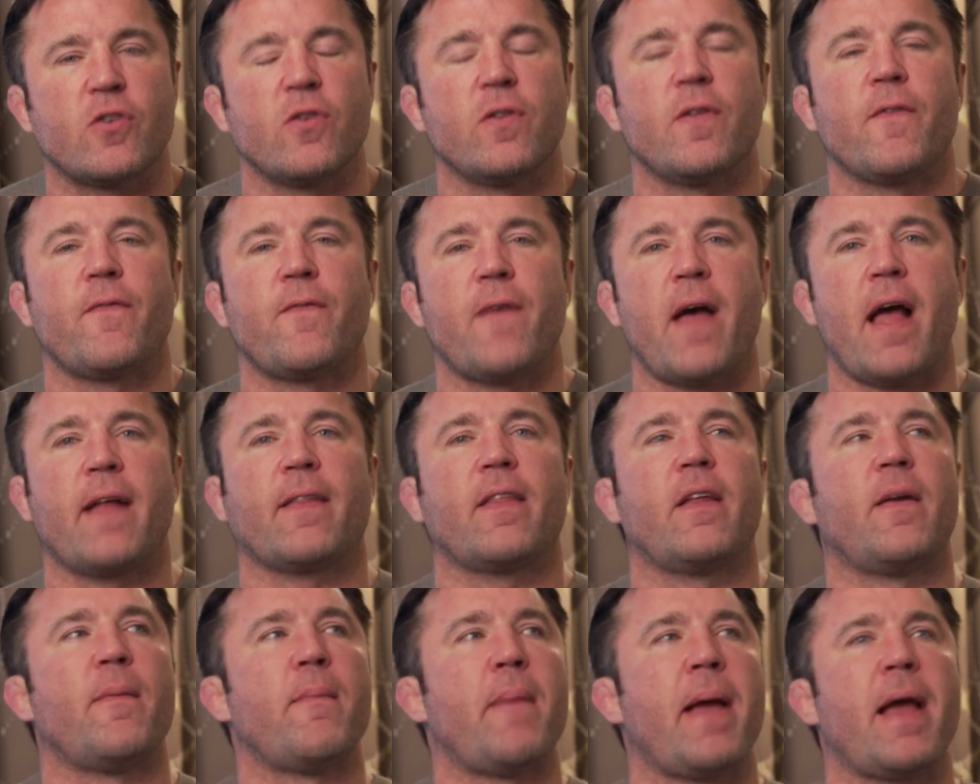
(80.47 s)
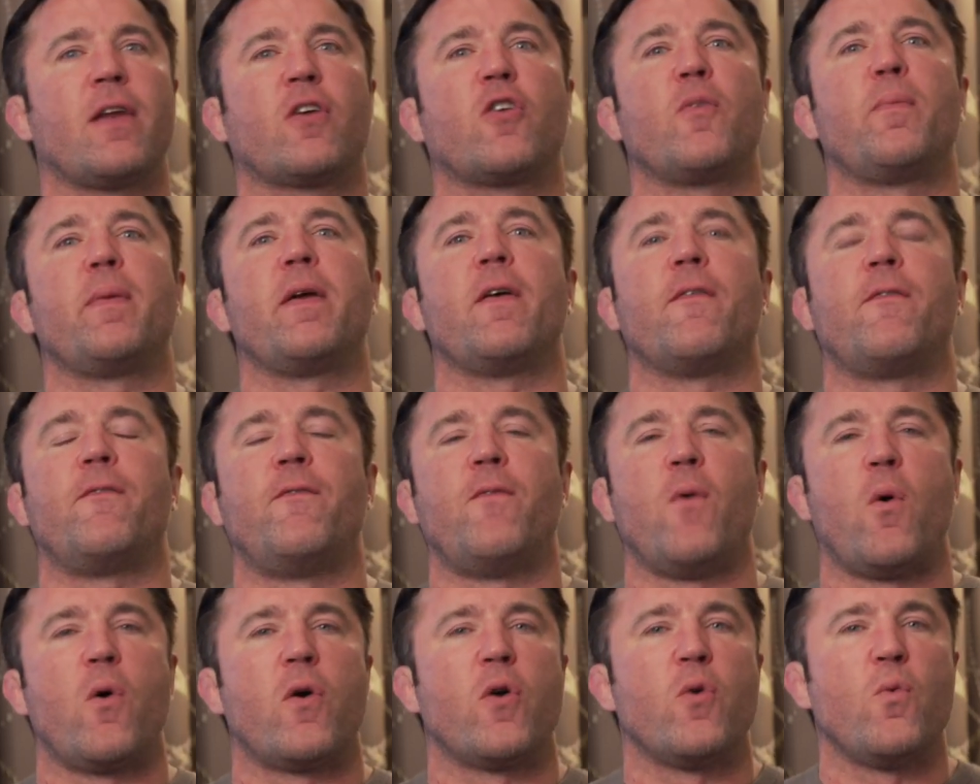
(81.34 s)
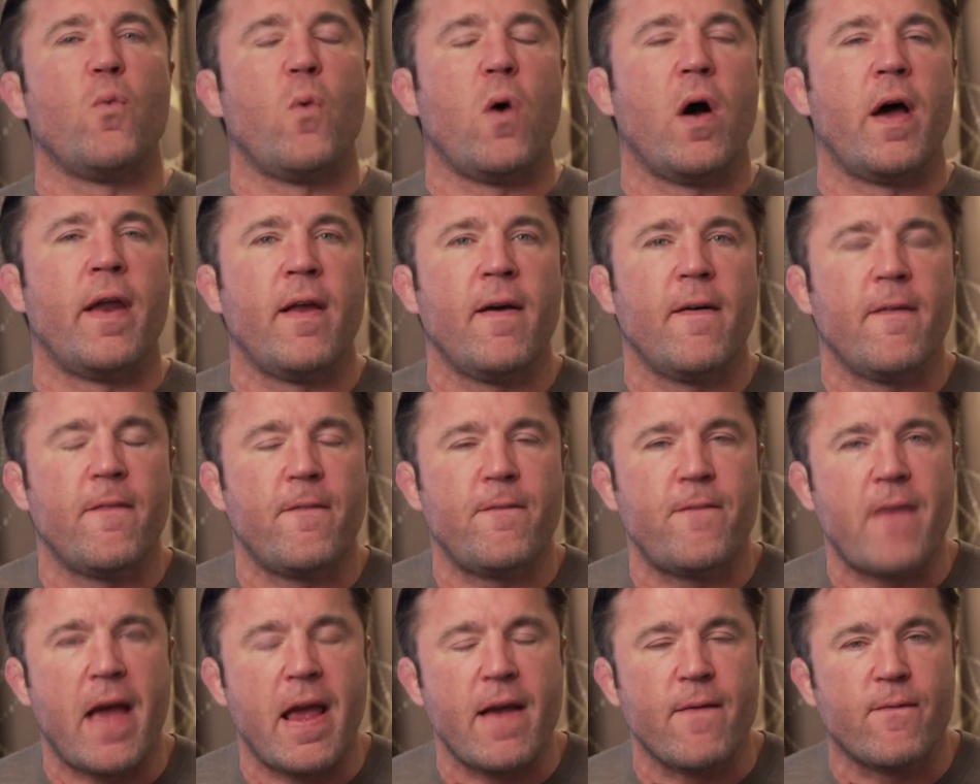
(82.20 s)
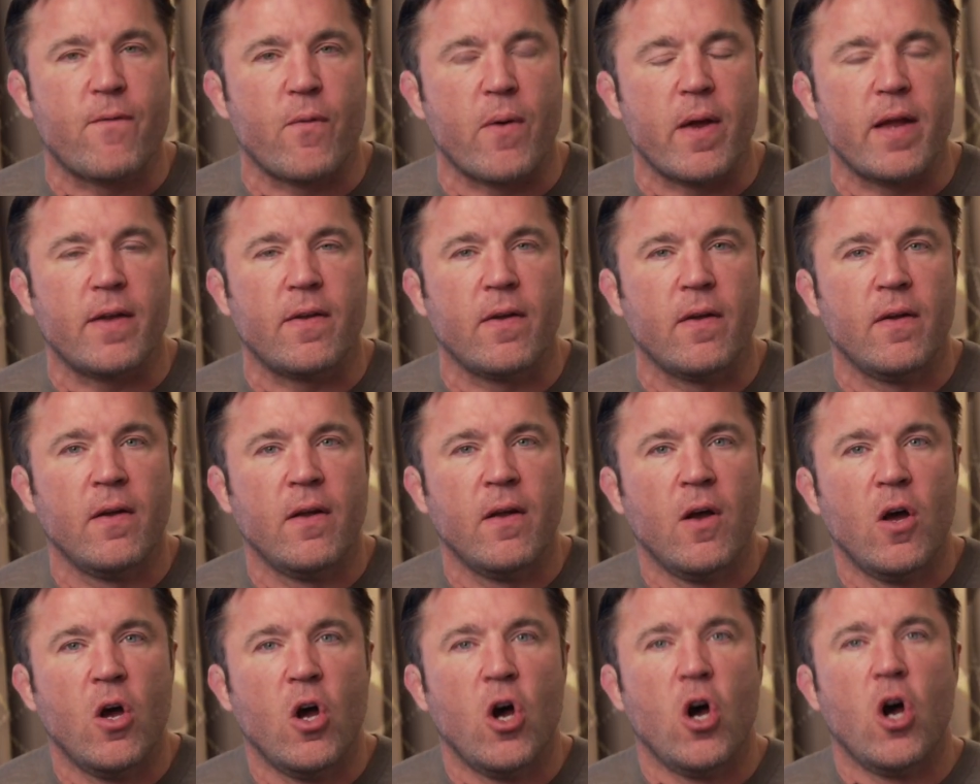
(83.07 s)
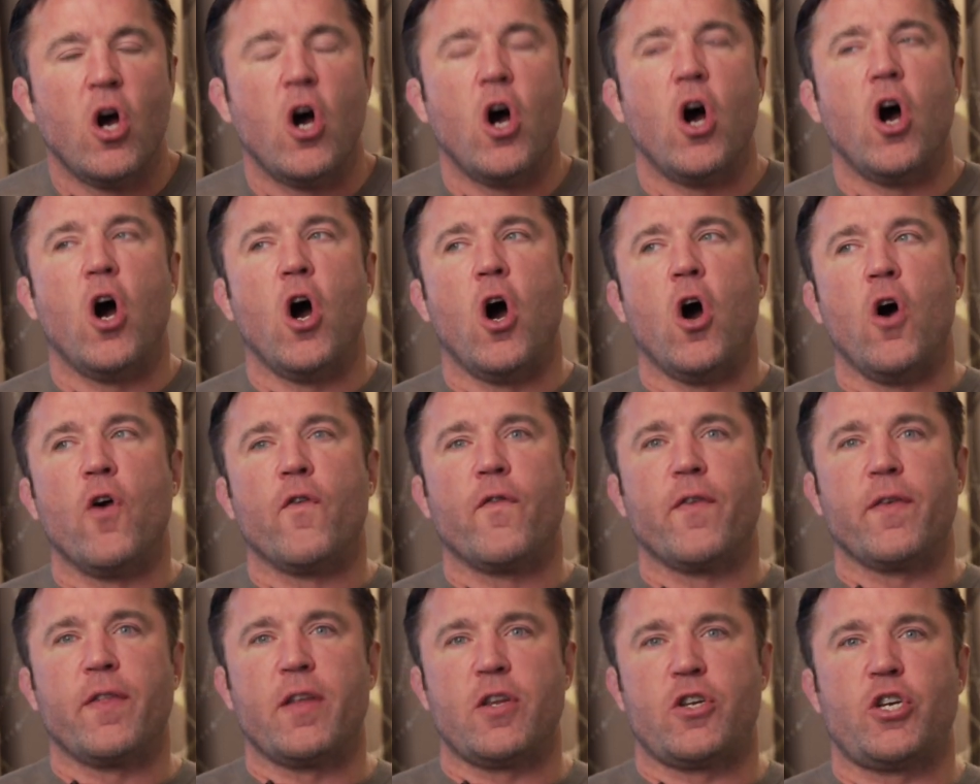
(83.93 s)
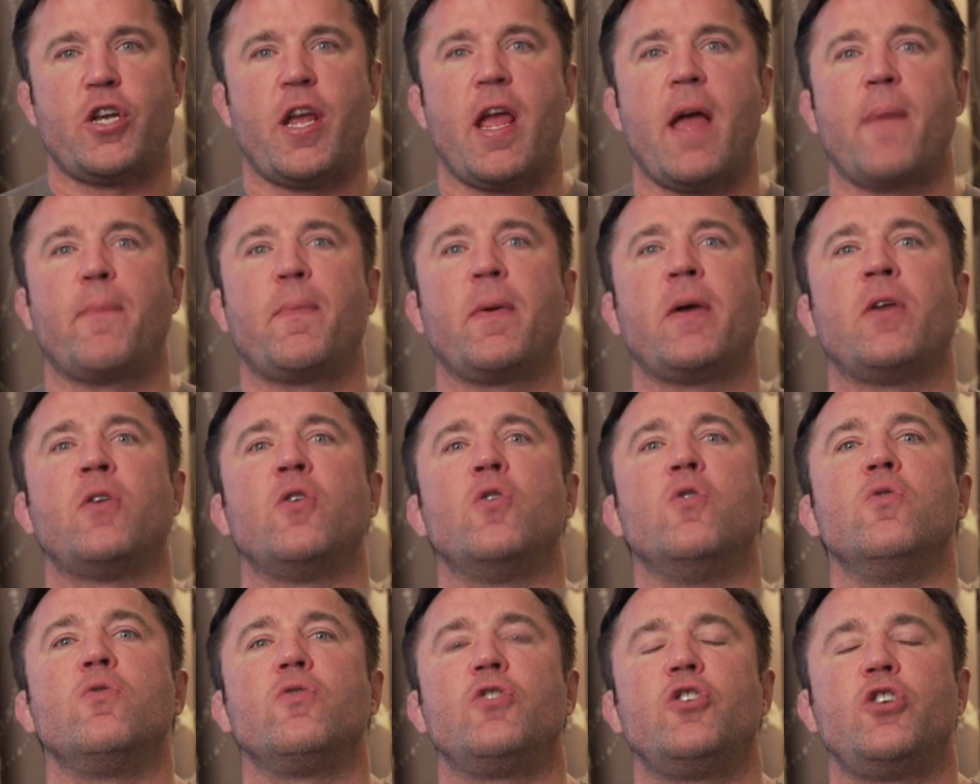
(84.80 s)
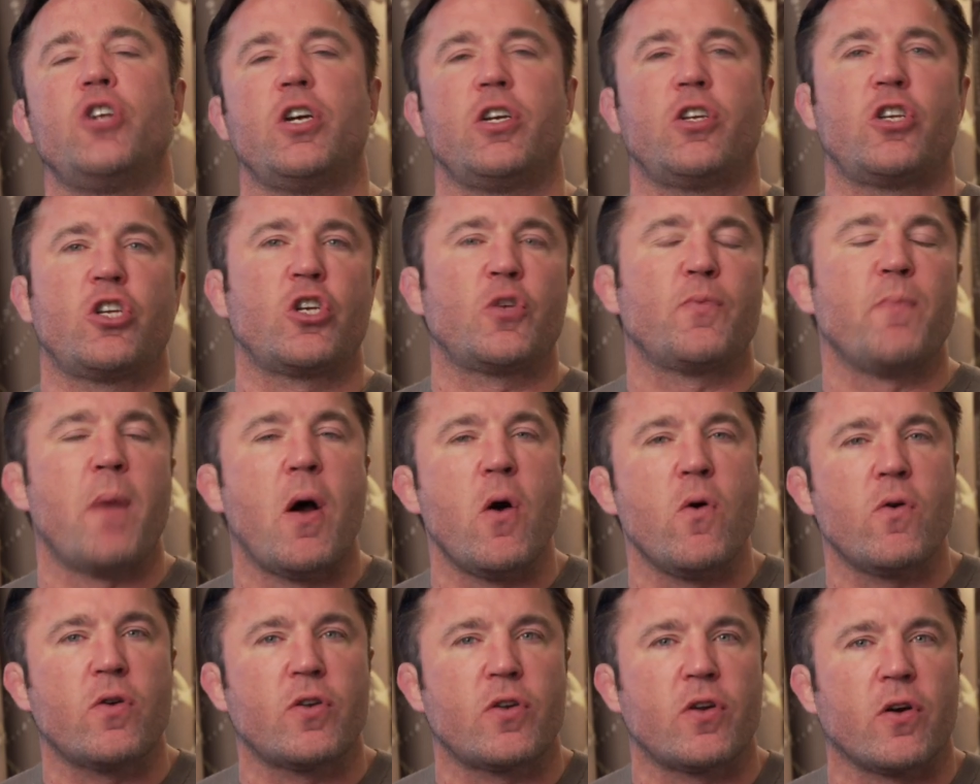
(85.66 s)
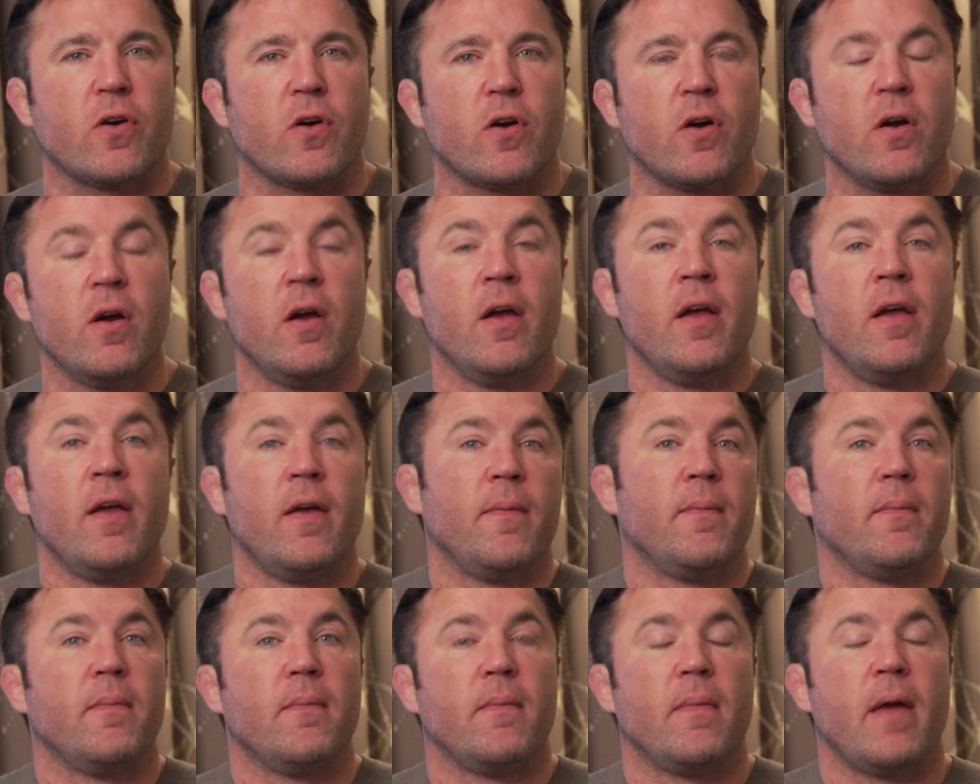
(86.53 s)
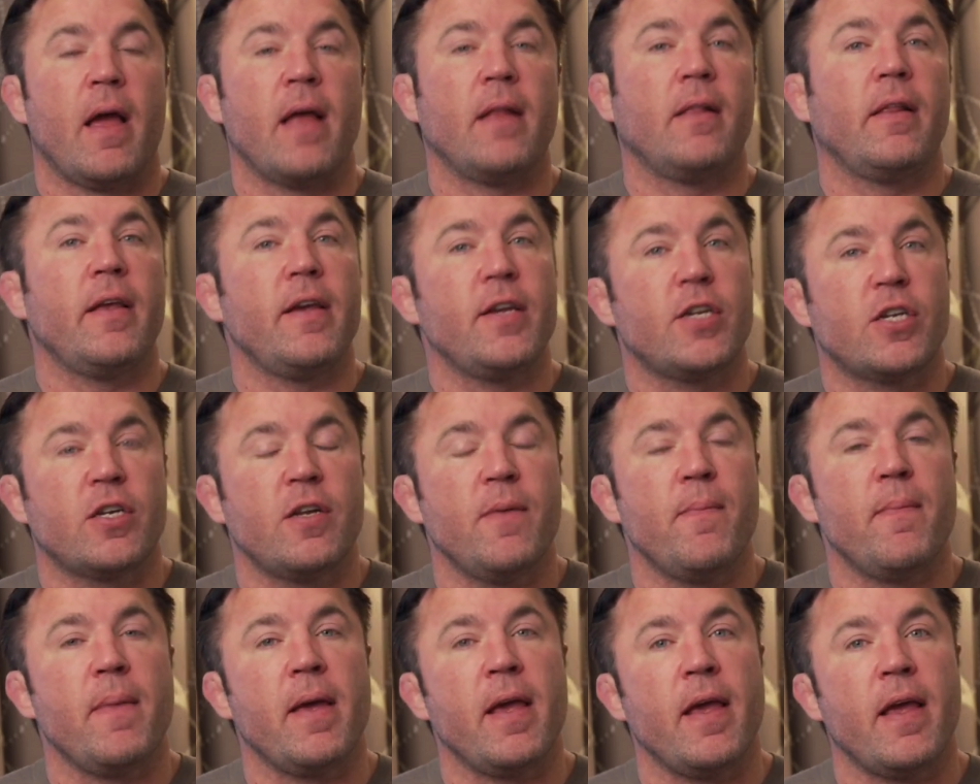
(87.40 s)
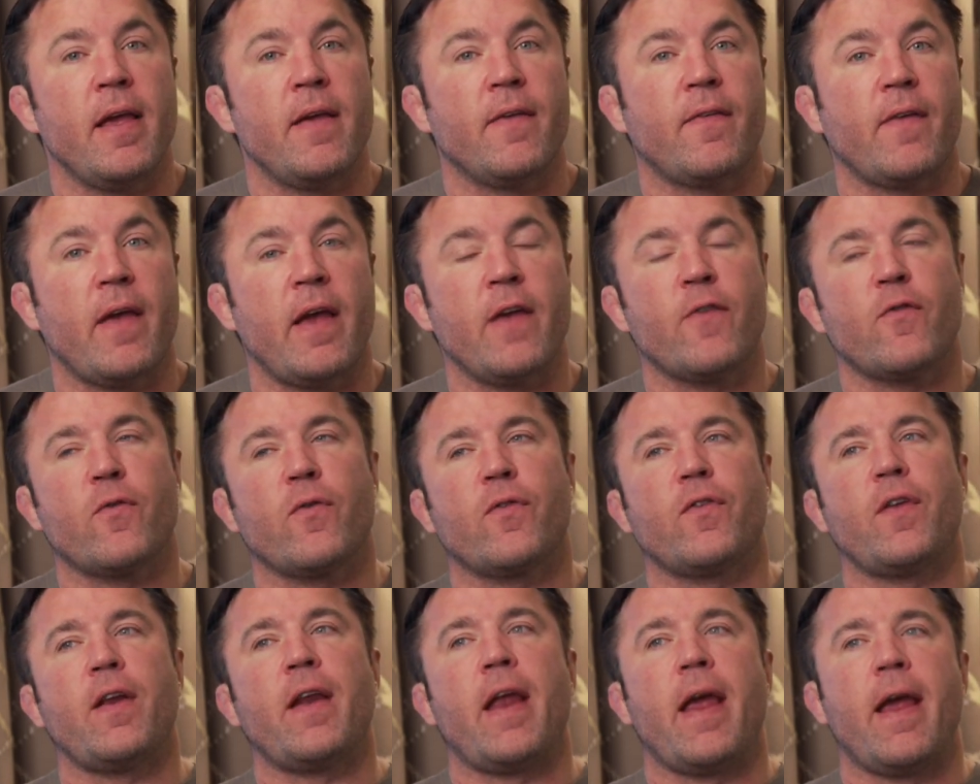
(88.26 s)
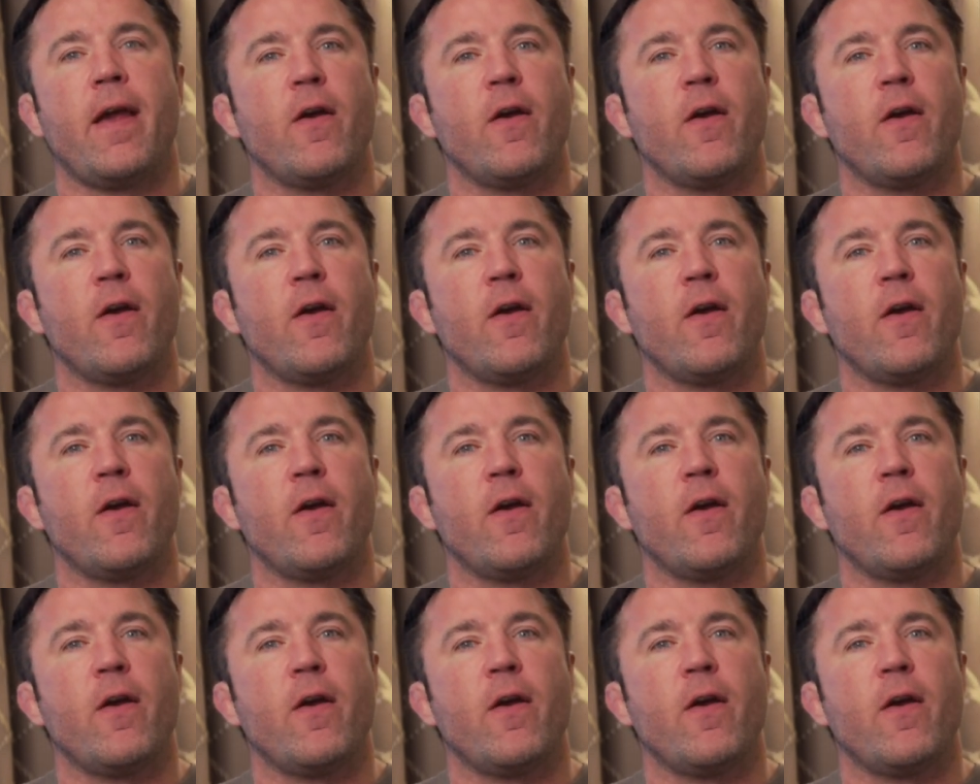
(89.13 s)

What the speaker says: So the fact that Amanda could be a 4-1 favorite over the champion who just smoked her, at least to me, is interesting.